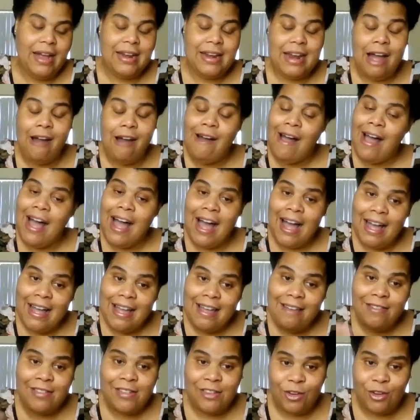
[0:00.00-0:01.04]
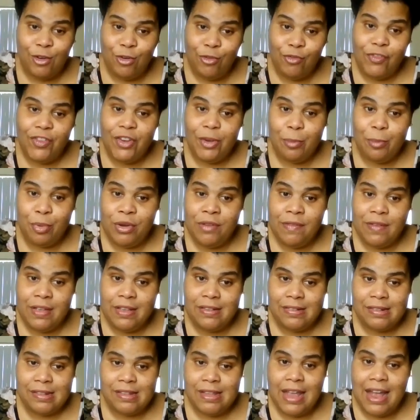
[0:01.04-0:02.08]
Now, I've served
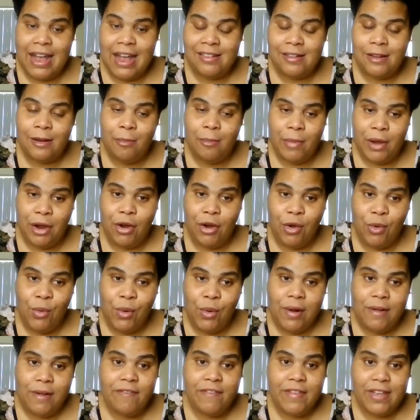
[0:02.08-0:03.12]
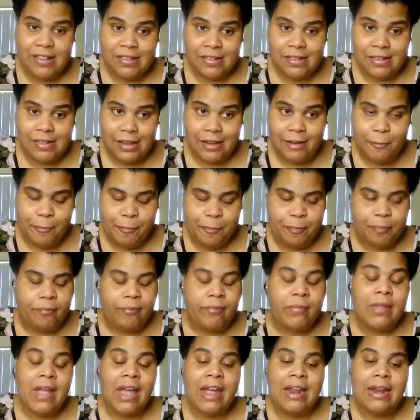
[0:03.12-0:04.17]
previously as an AmeriCorps Vista.
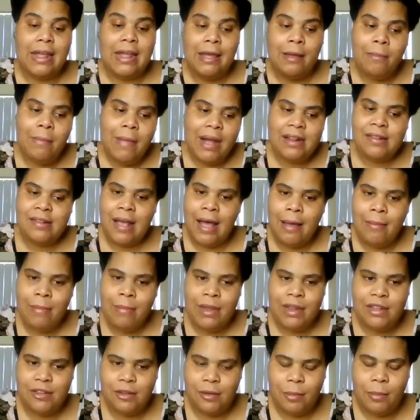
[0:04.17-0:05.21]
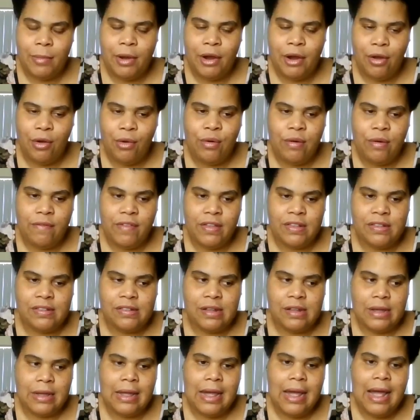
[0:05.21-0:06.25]
And in my time as an AmeriCorps
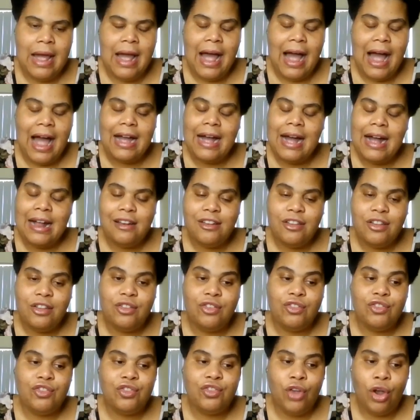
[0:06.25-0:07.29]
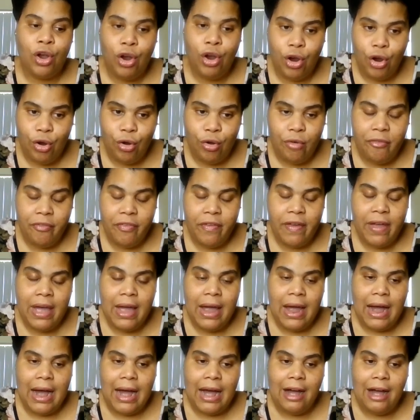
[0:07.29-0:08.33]
Vista, I got to serve
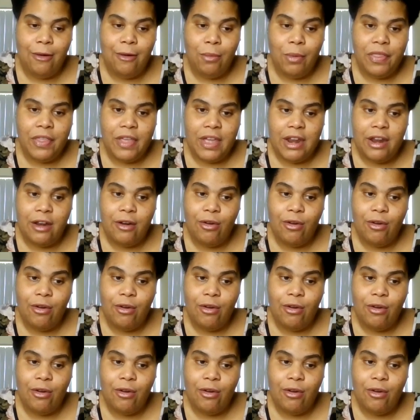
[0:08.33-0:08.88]
within